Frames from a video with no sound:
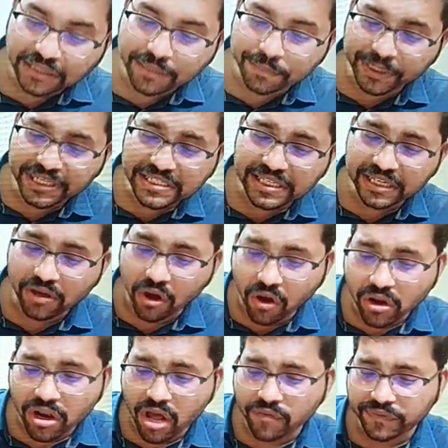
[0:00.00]
The breezy
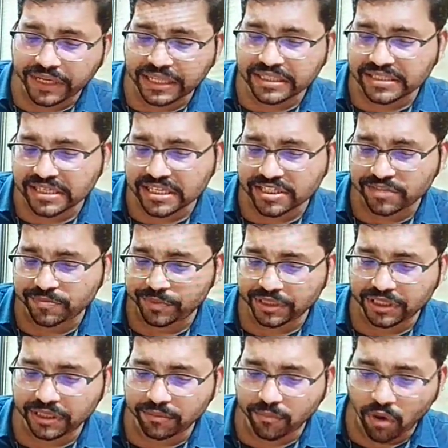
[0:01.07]
call of incense
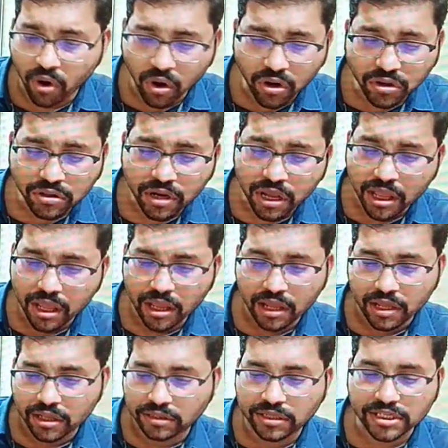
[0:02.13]
breathing morn,
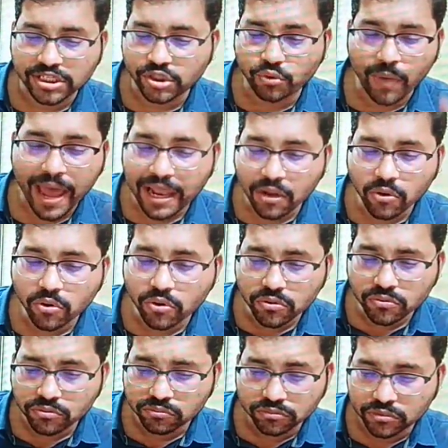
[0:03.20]
the
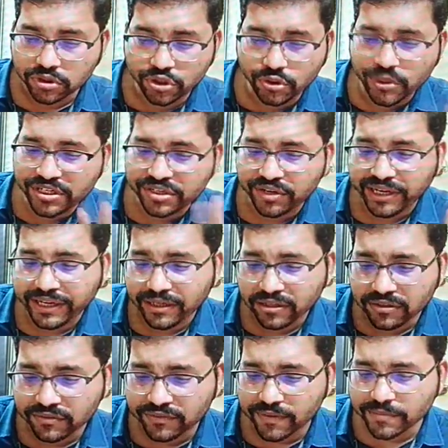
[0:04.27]
swallow
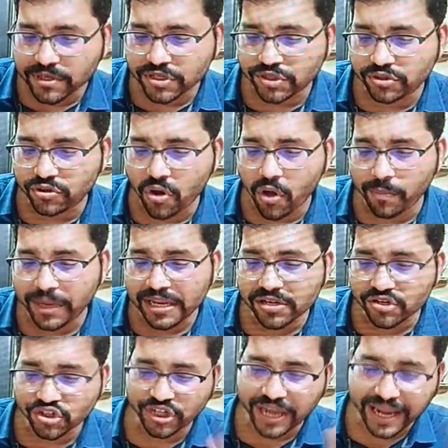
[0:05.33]
twittering from the
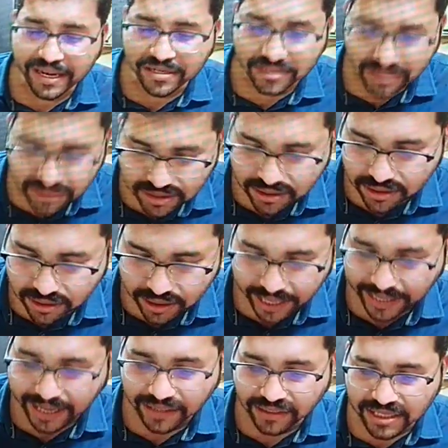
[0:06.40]
straw-billed shade.
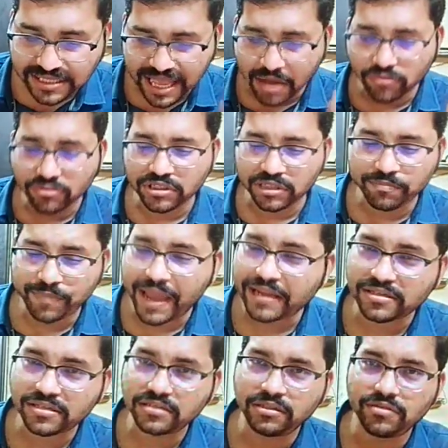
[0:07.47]
Again, the sound
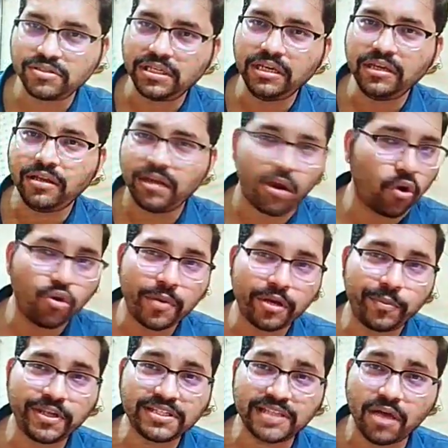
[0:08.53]
impact, you see,
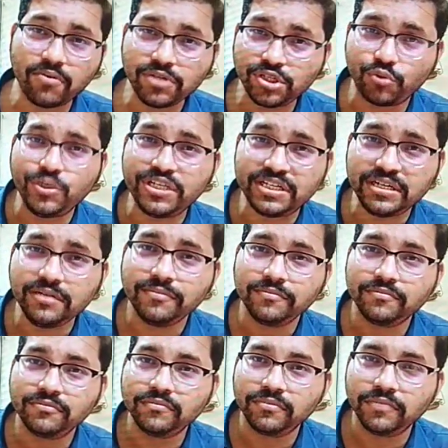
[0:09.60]
onomatopoeic sounds, twitter,
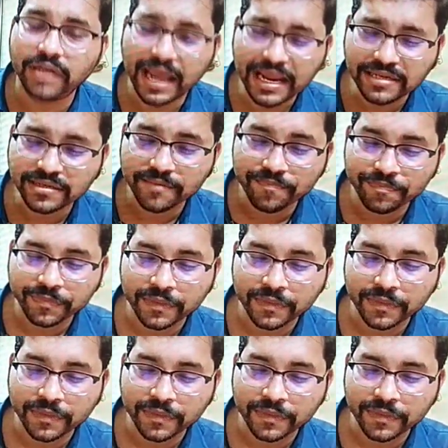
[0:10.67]
right?